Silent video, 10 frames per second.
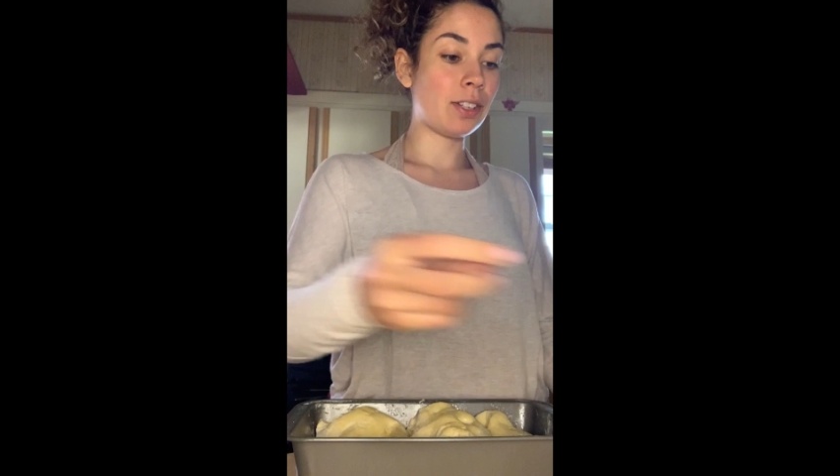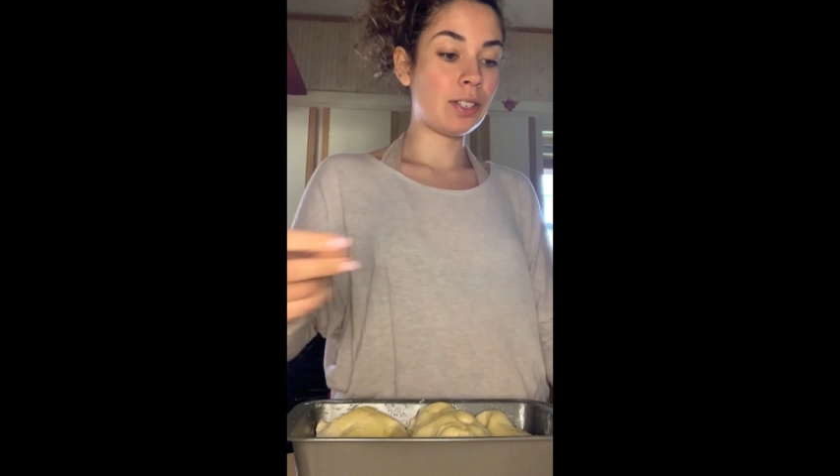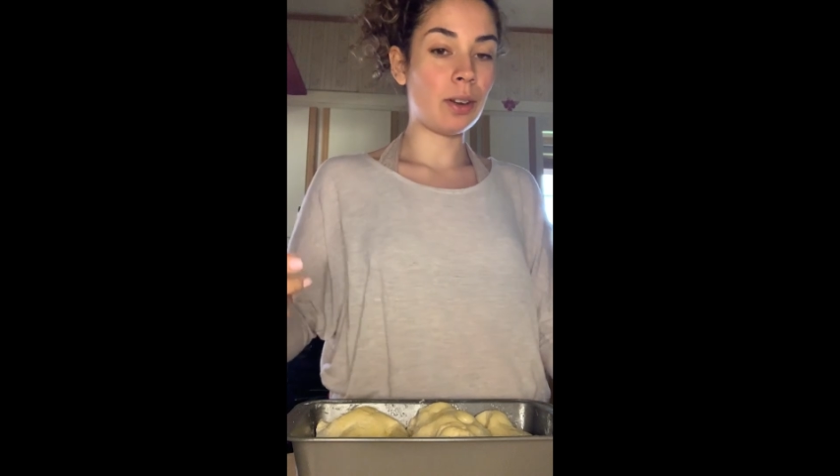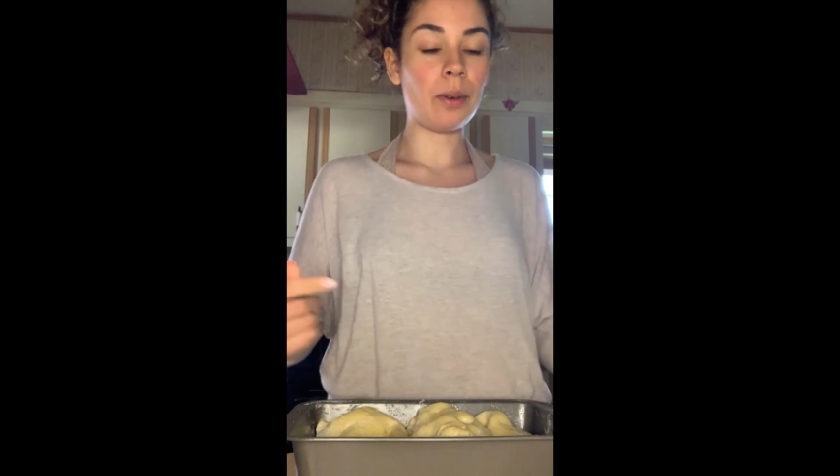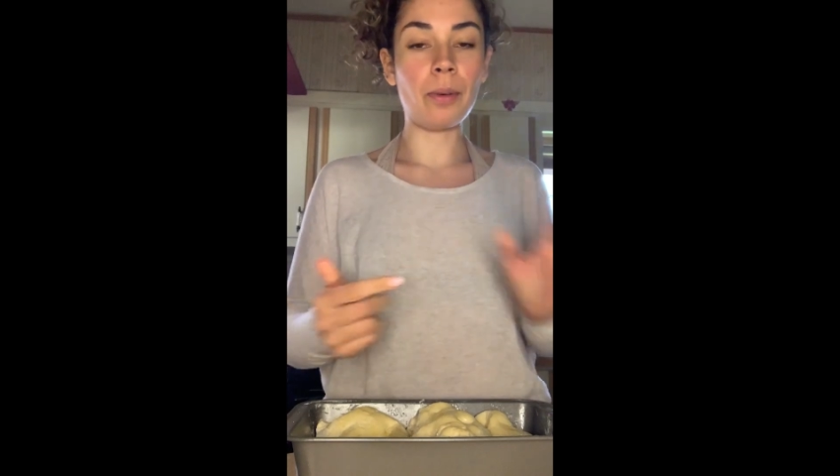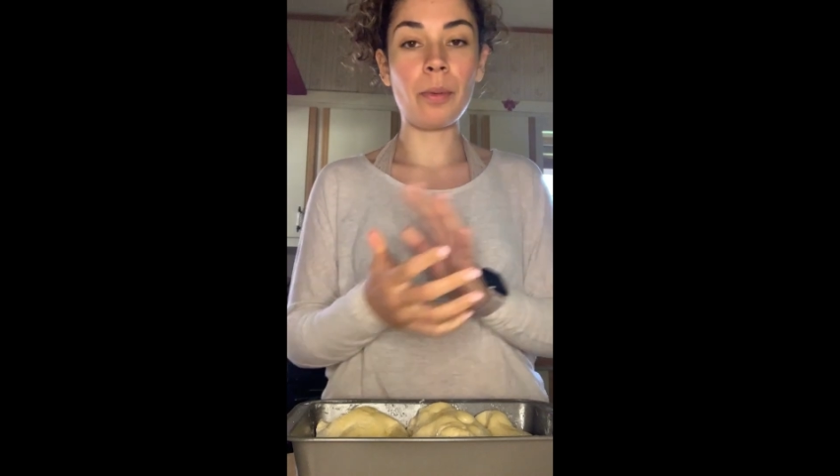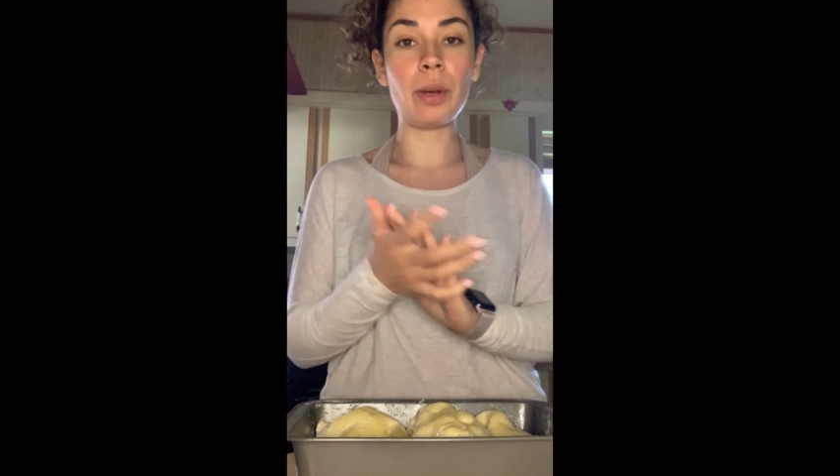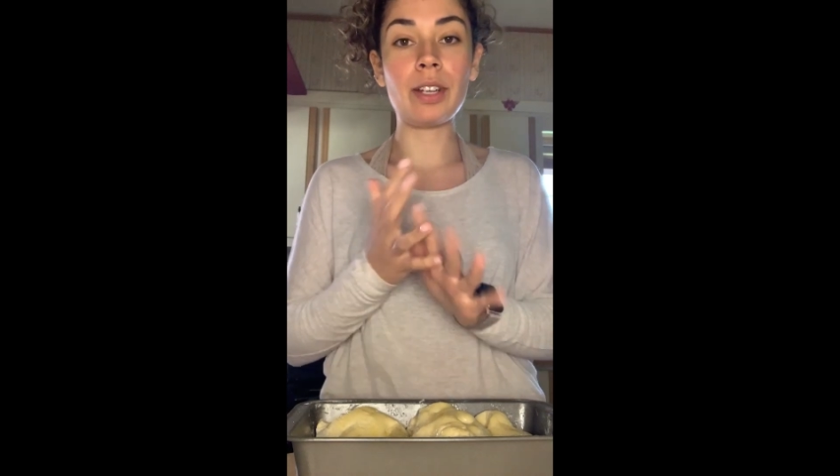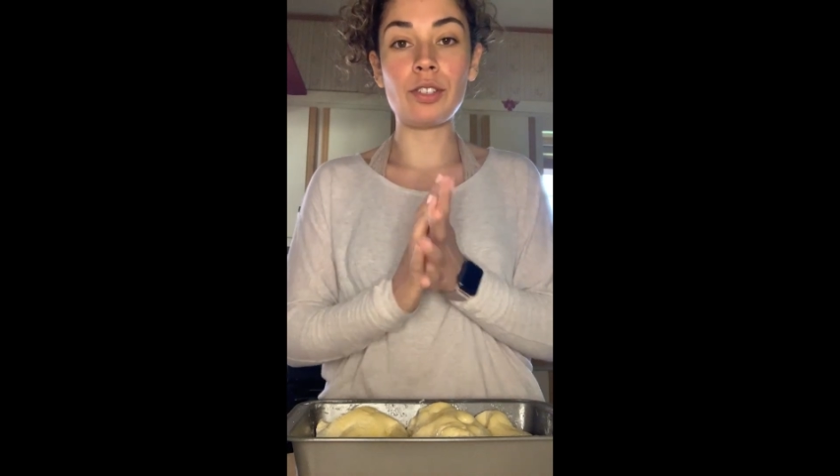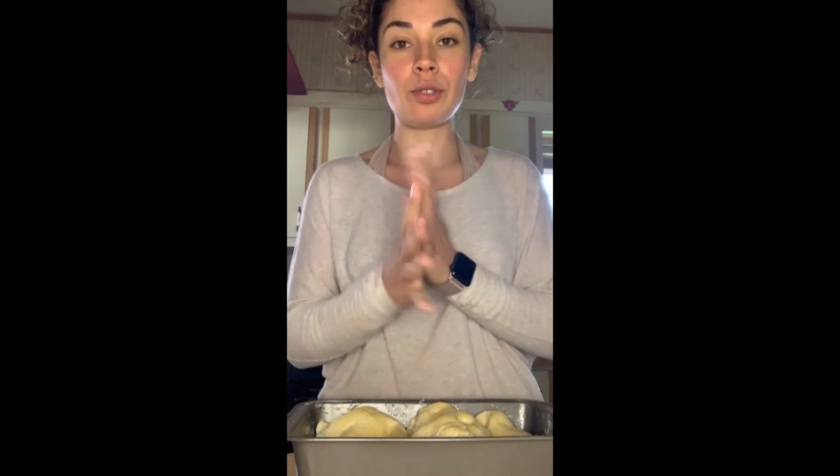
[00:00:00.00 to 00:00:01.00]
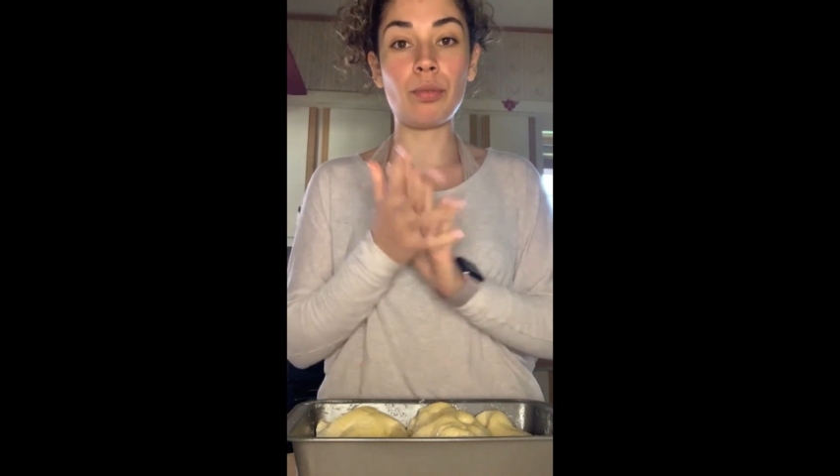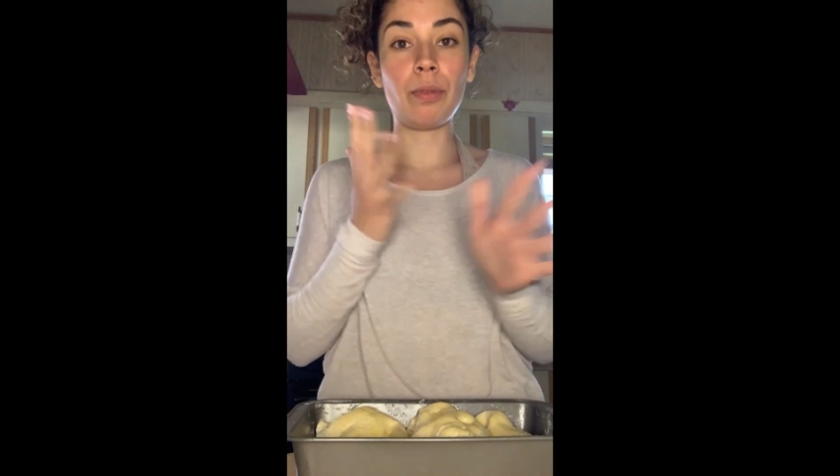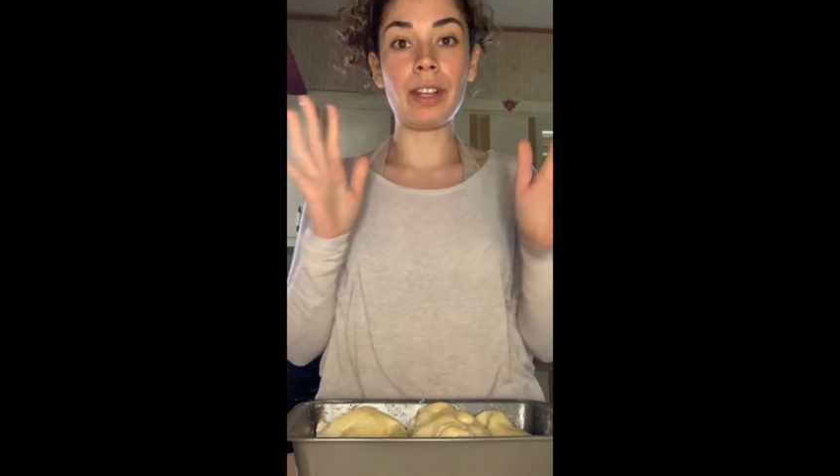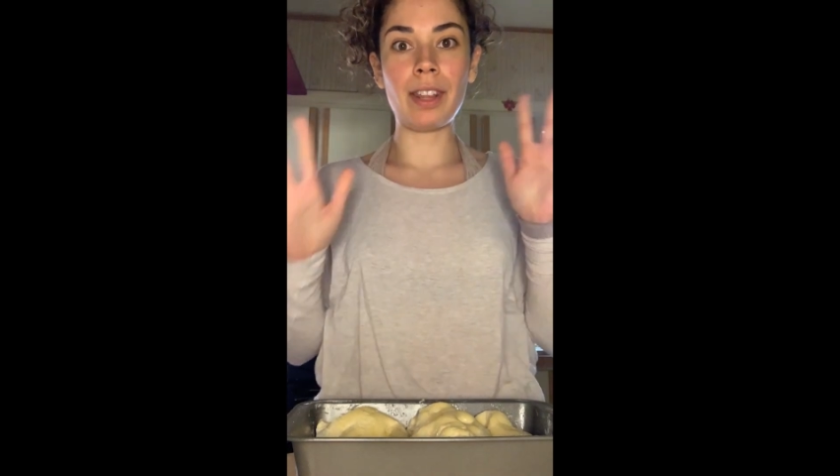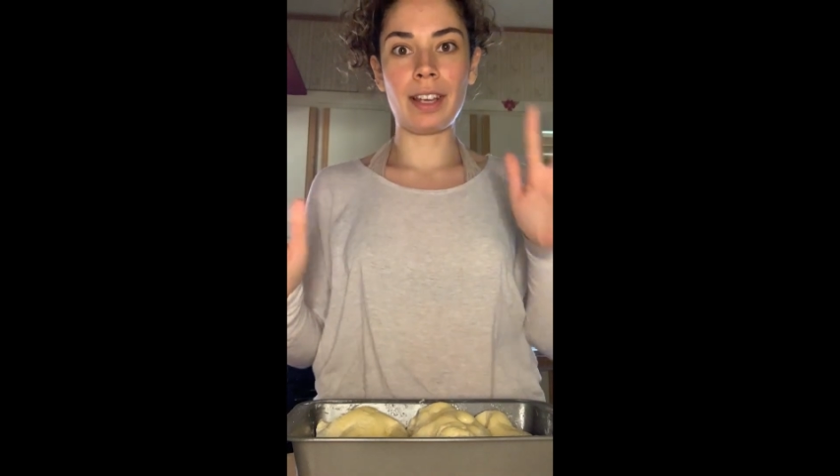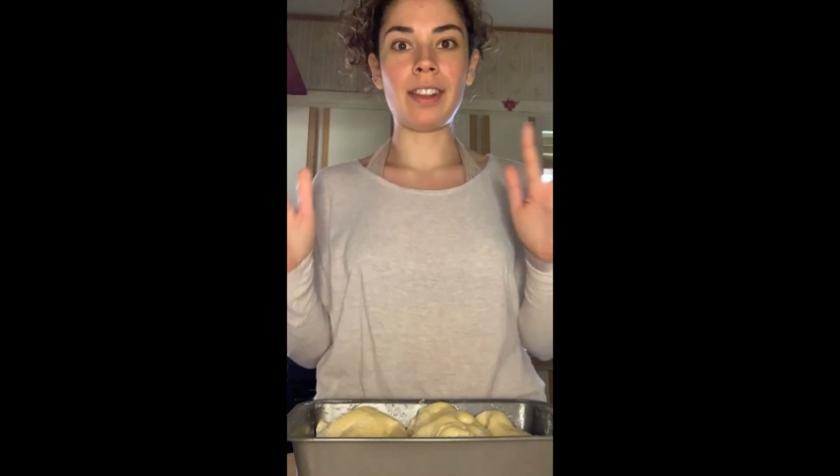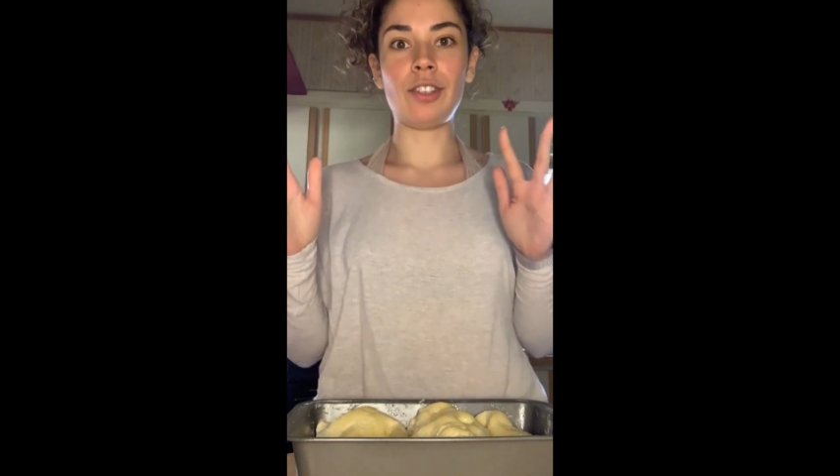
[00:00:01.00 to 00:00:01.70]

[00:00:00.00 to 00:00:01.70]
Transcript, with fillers: so we could just rethink